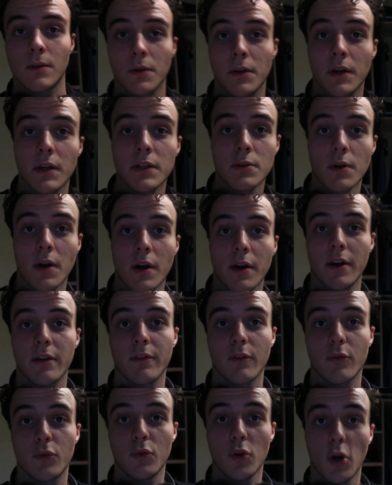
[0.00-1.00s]
Okay, so I
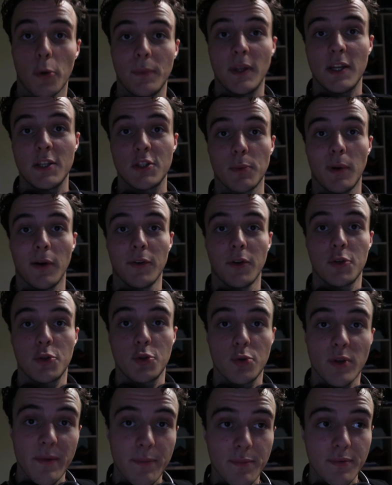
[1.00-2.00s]
have a few updates about the
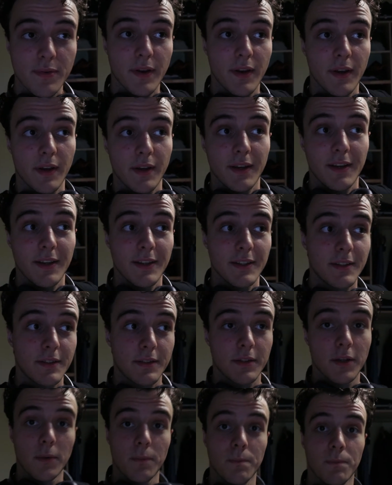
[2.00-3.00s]
trip
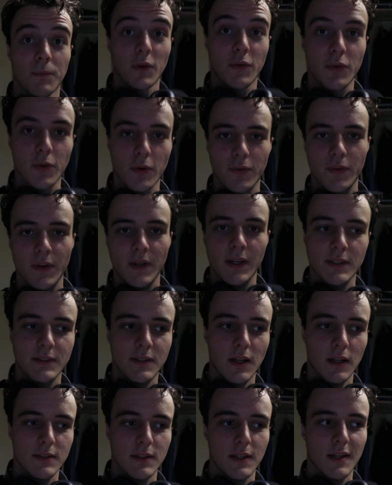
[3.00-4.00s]
so, a few
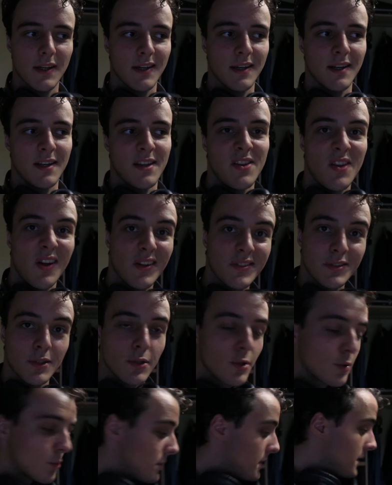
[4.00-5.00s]
things that are not
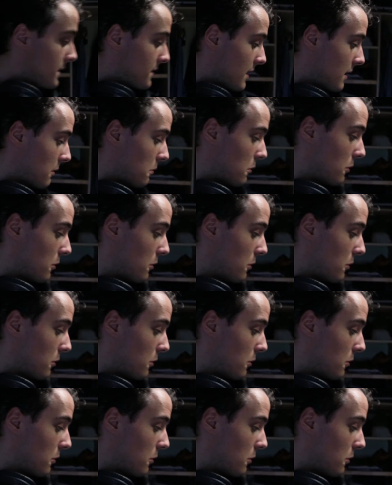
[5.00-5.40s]
so great. I